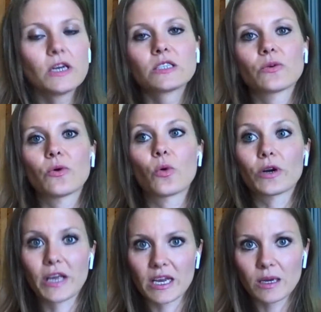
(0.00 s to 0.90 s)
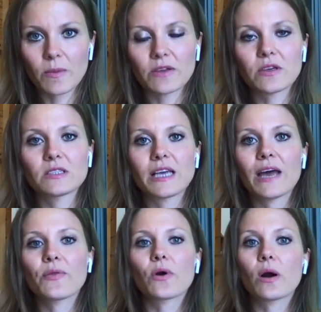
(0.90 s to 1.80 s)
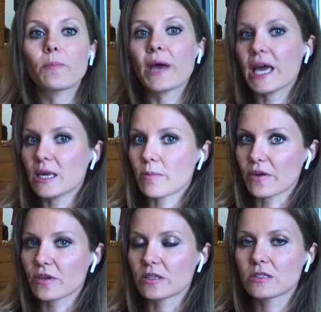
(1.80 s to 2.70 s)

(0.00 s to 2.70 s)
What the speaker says: So organic methods, and there are paid methods.